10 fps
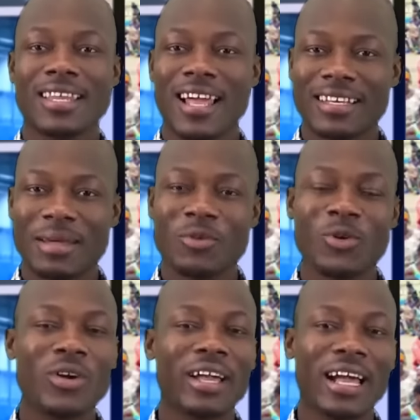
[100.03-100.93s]
now them don't
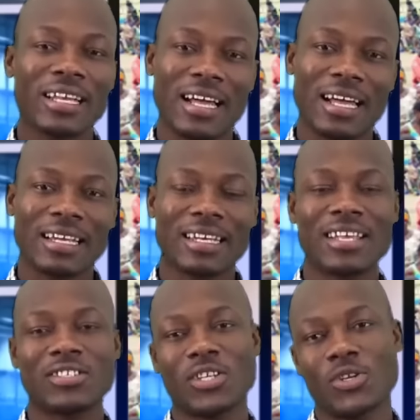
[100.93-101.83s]
go gather na
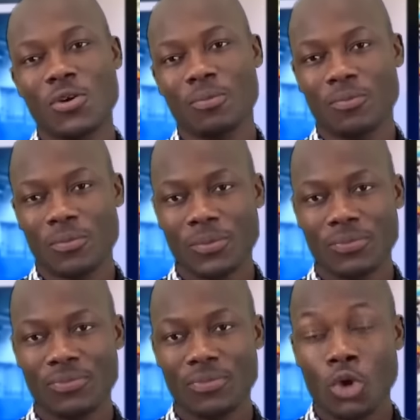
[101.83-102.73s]
stadium.
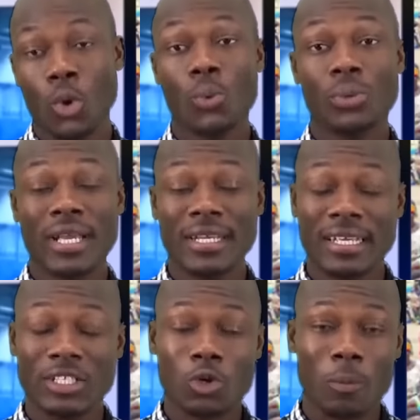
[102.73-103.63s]
Then
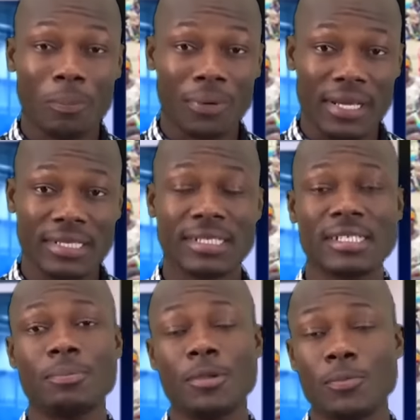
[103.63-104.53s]
they suppress
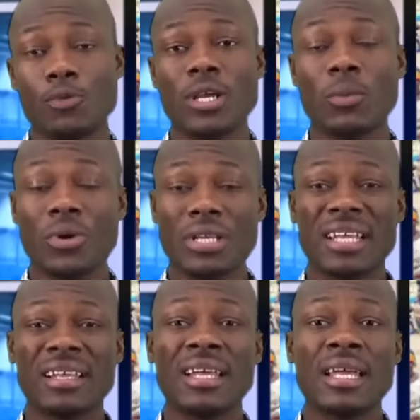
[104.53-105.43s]
the people where
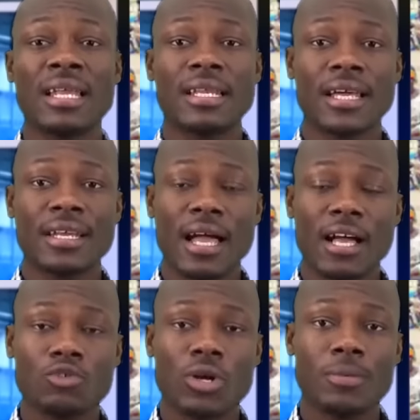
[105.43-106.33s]
they now the
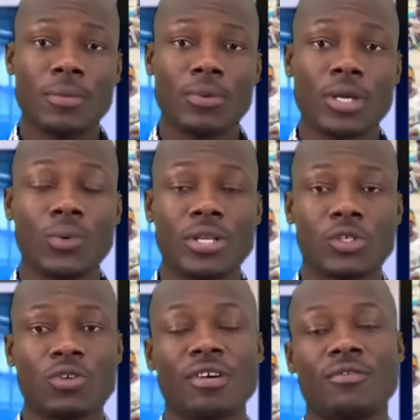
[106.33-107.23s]
actual people where they
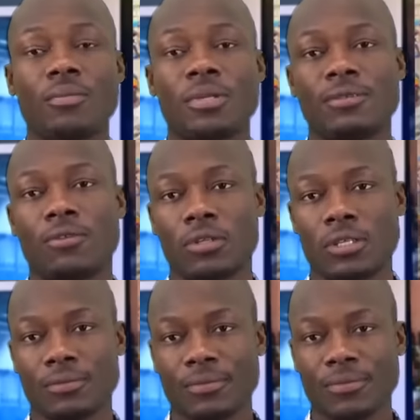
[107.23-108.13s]
suffer from this
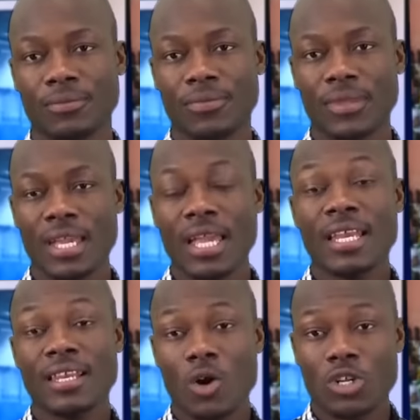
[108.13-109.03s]
flooding.
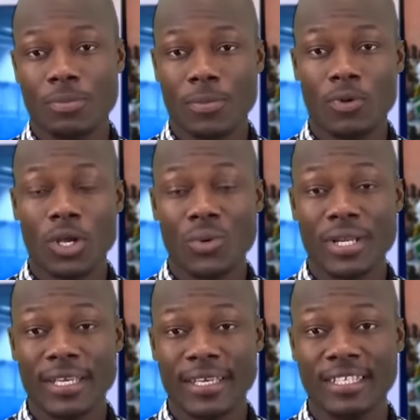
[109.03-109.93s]
Now the people where
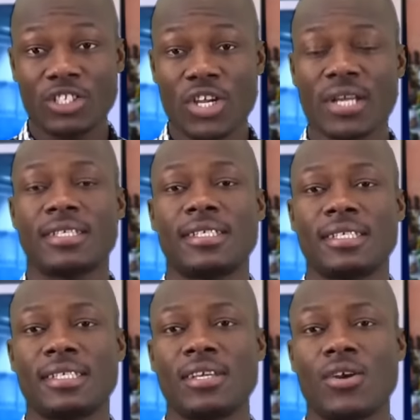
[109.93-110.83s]
they get the
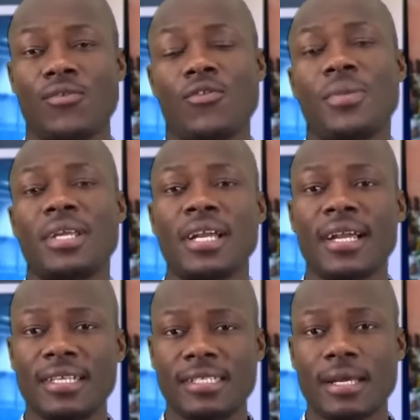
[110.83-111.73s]
chance for make them
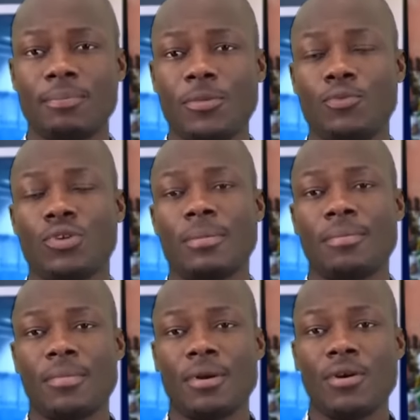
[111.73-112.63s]
register people
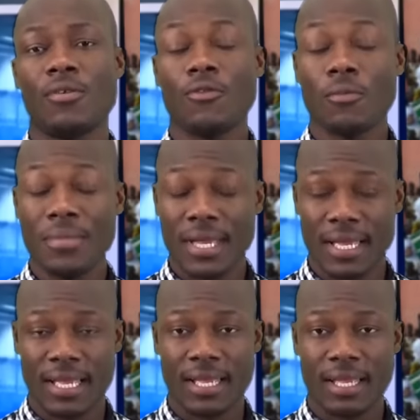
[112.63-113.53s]
for make